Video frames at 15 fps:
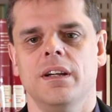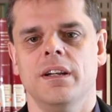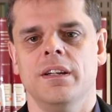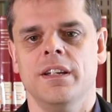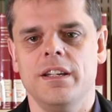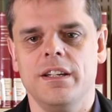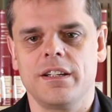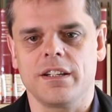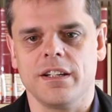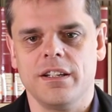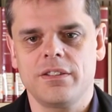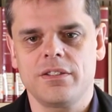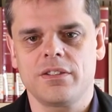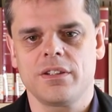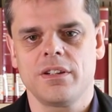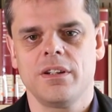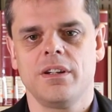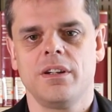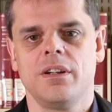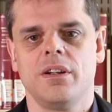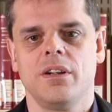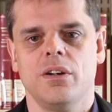In any case,
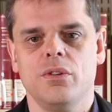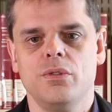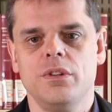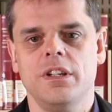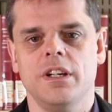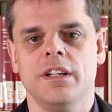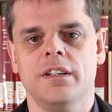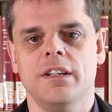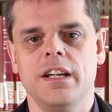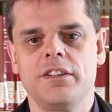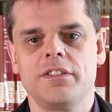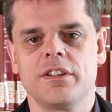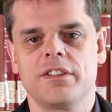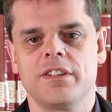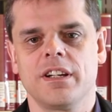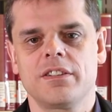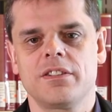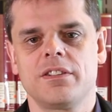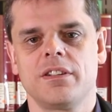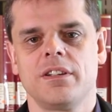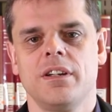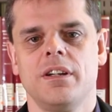only in later
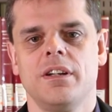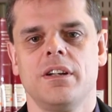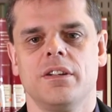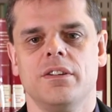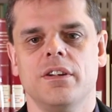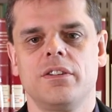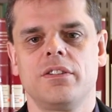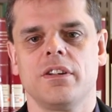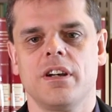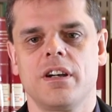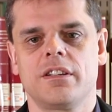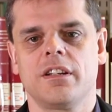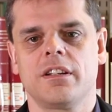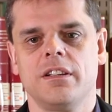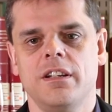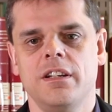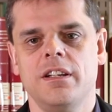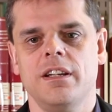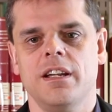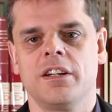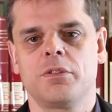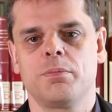texts does
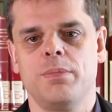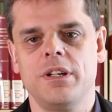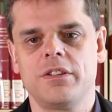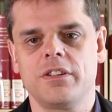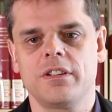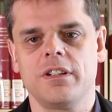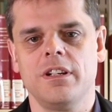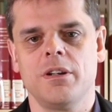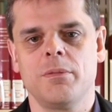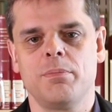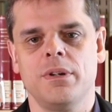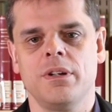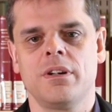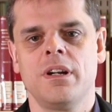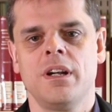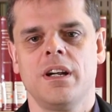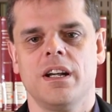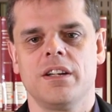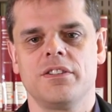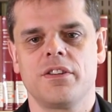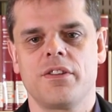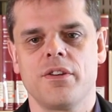Ardat-lili explicitly appear
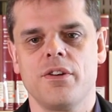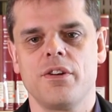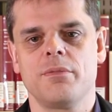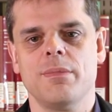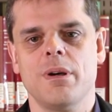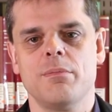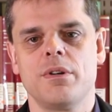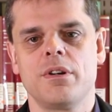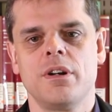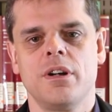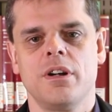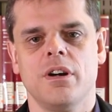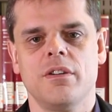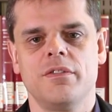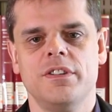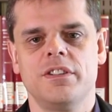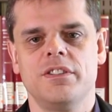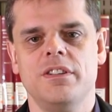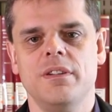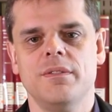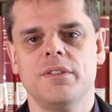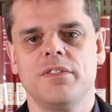as the third member of this
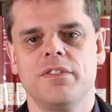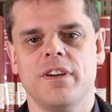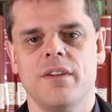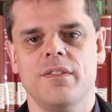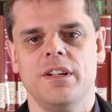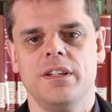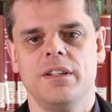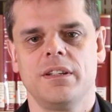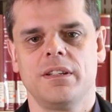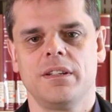demon family.